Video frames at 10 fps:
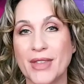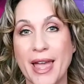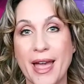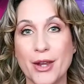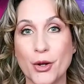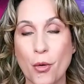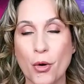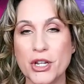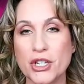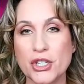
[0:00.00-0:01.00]
And
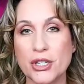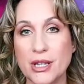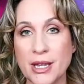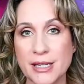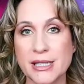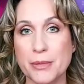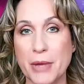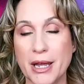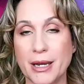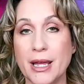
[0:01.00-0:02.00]
according to
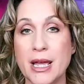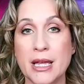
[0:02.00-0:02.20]
Eastman,